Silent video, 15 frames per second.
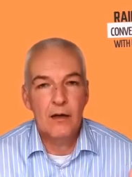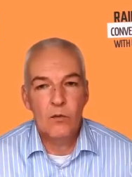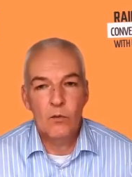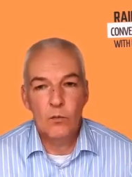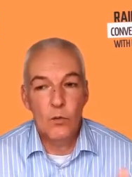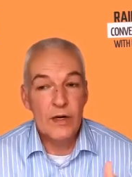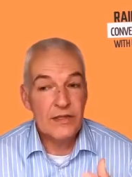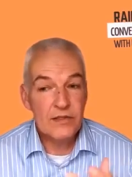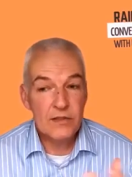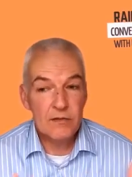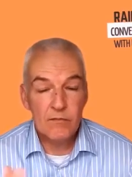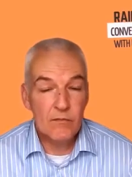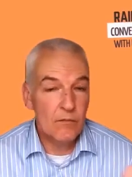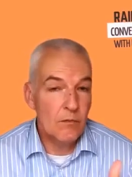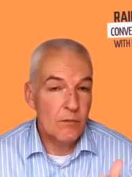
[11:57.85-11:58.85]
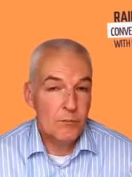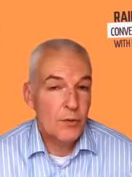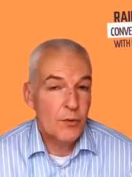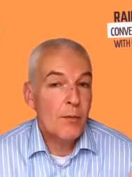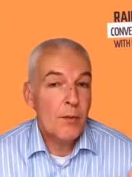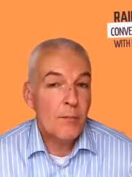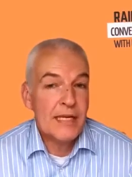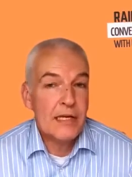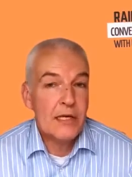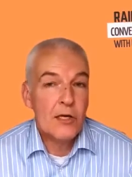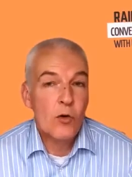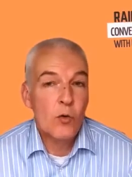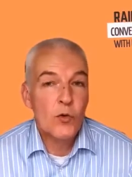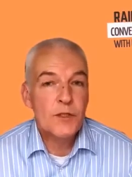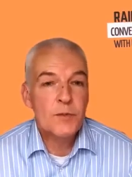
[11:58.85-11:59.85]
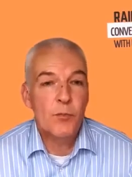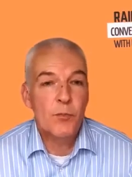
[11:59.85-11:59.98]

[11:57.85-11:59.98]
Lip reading: with probably close